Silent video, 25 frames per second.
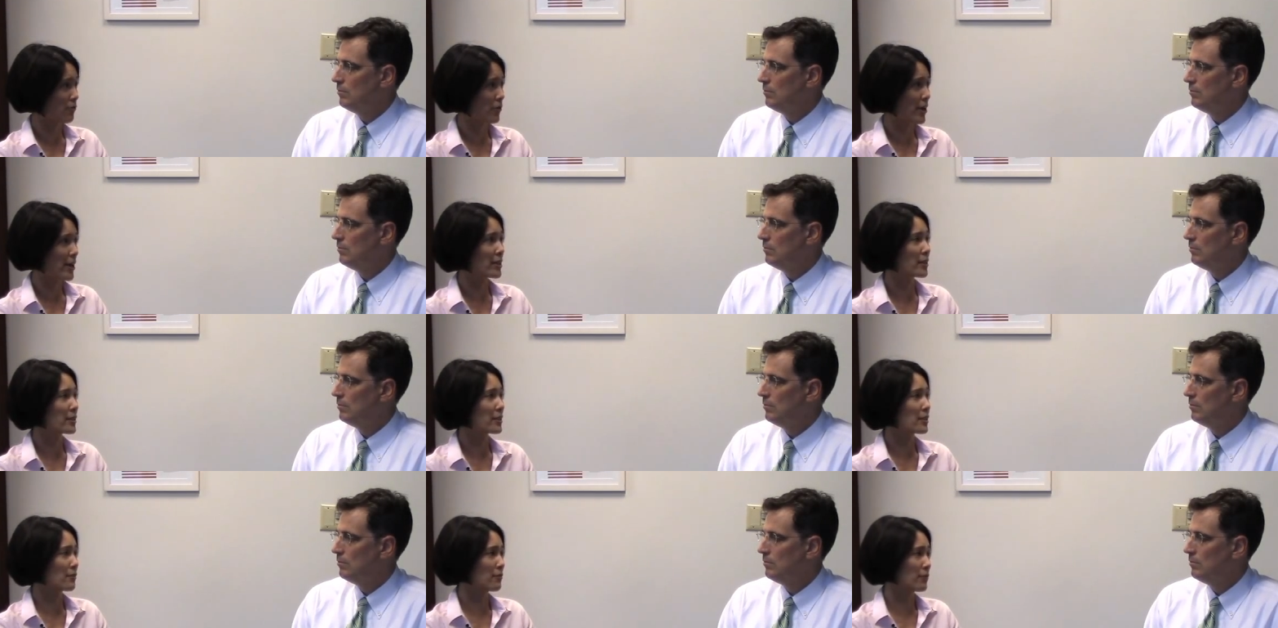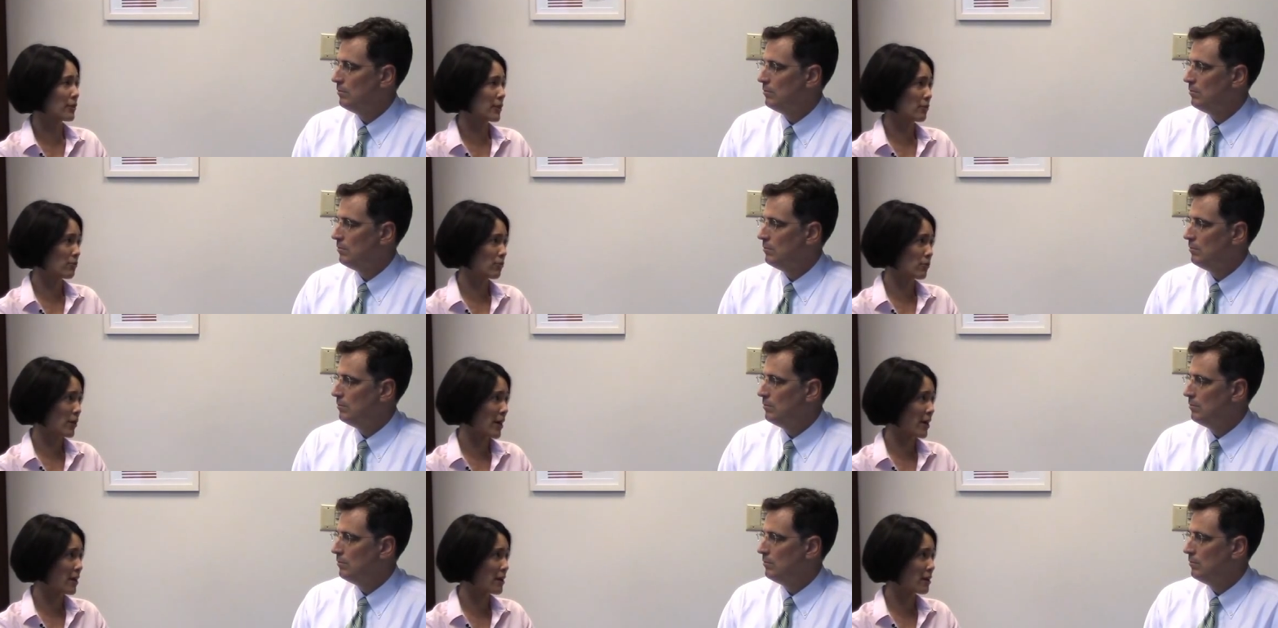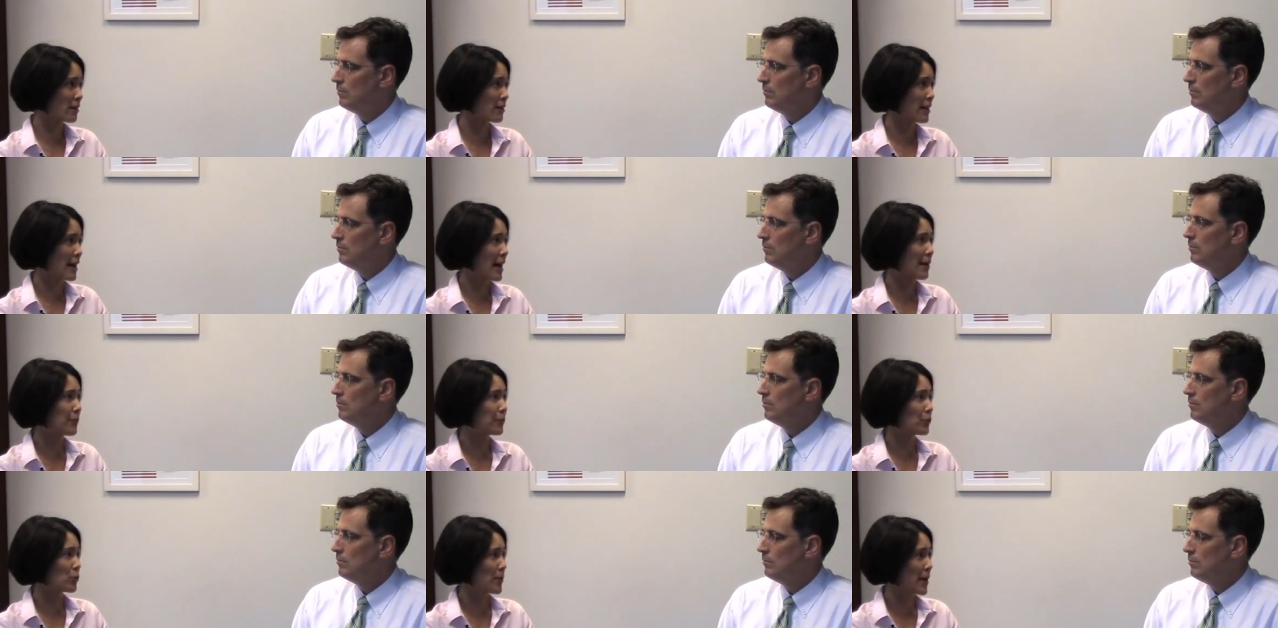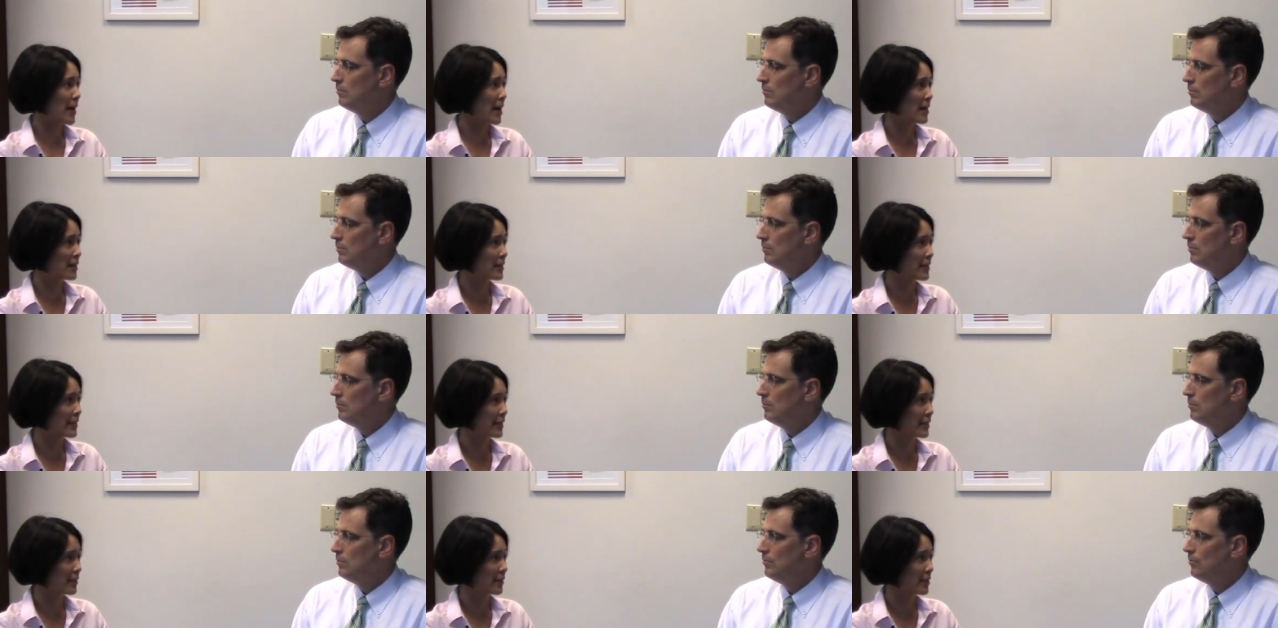Speaker 1: relatively rare
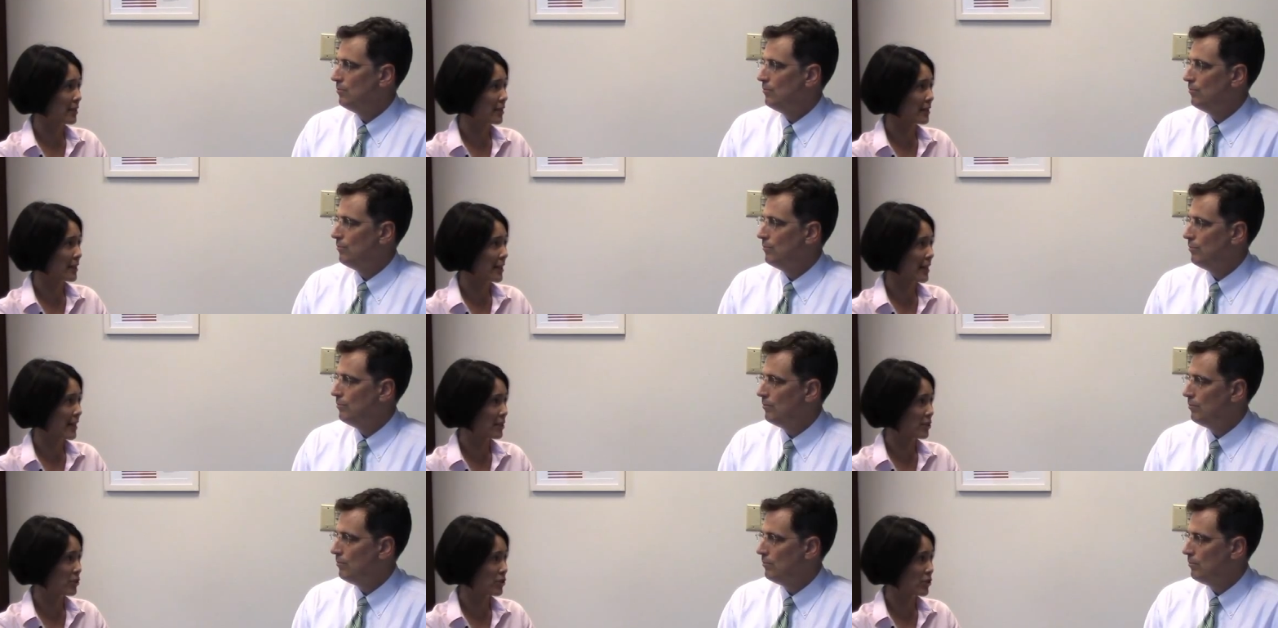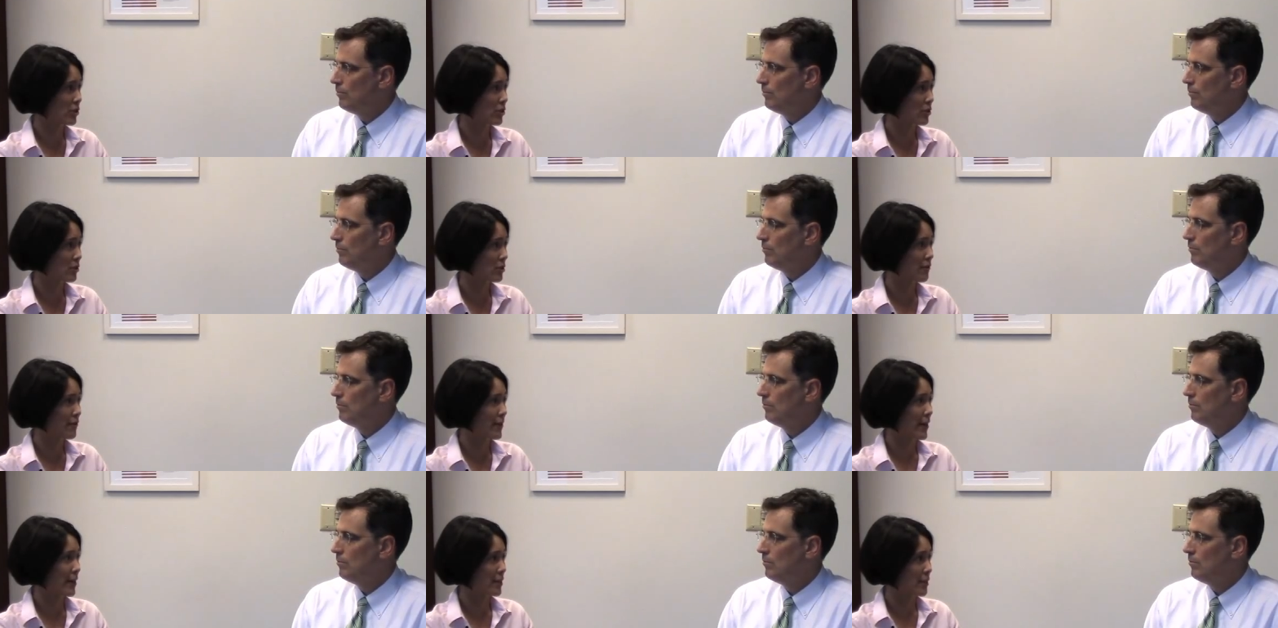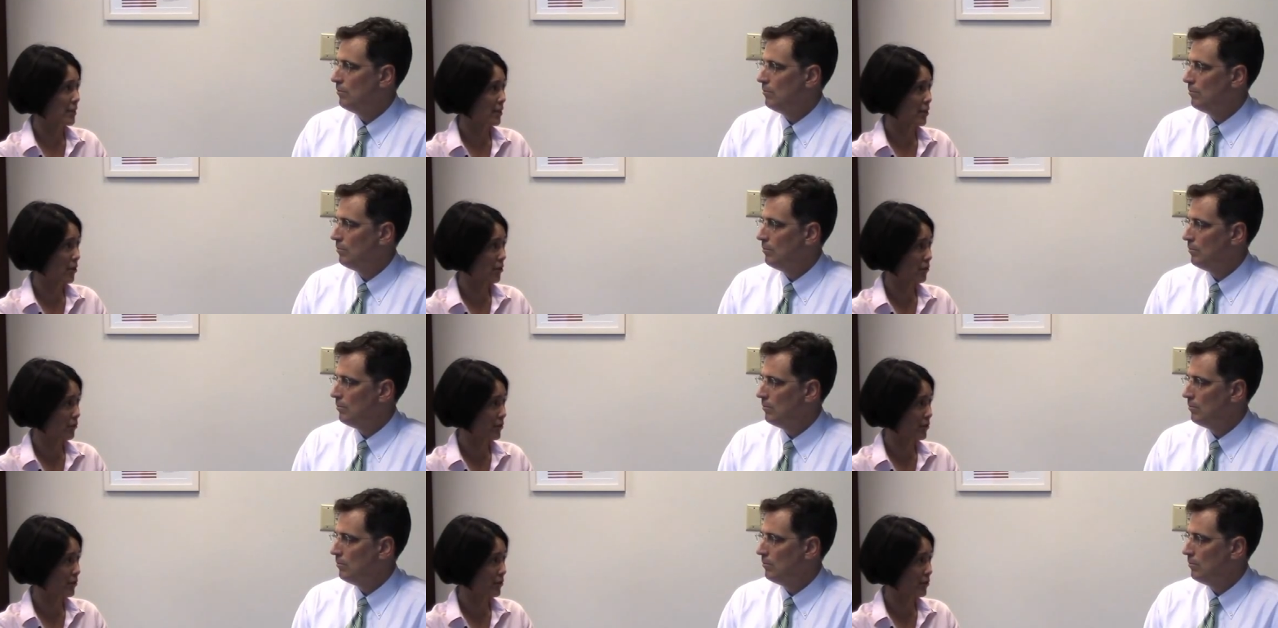abnormality in lung cancer affecting